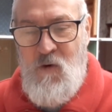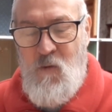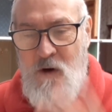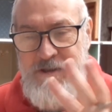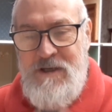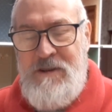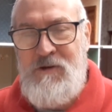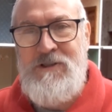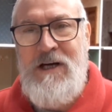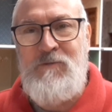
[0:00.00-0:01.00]
Whilst I
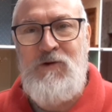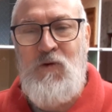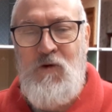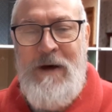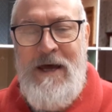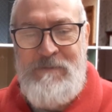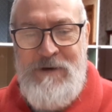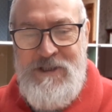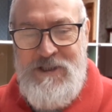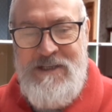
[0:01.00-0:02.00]
thought I would wallpaper
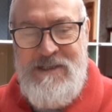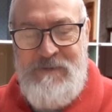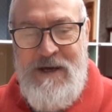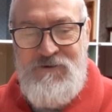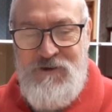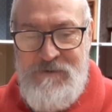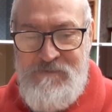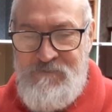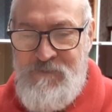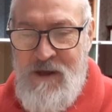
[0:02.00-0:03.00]
the gents'
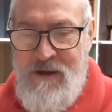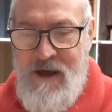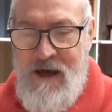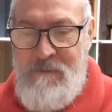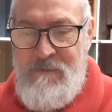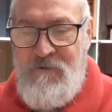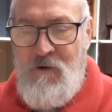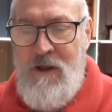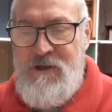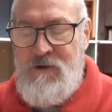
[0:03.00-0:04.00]
bedroom,
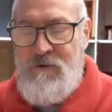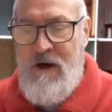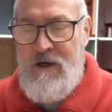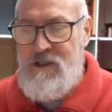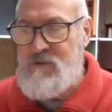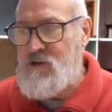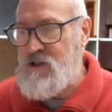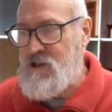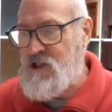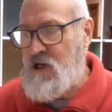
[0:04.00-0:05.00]
before I do that, I just wanted
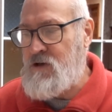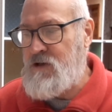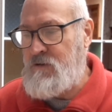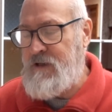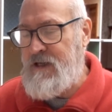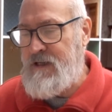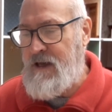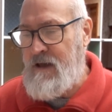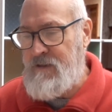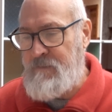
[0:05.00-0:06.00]
to show you
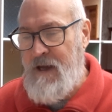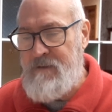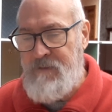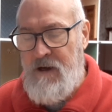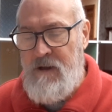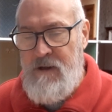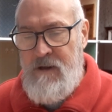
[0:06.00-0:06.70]
the paper.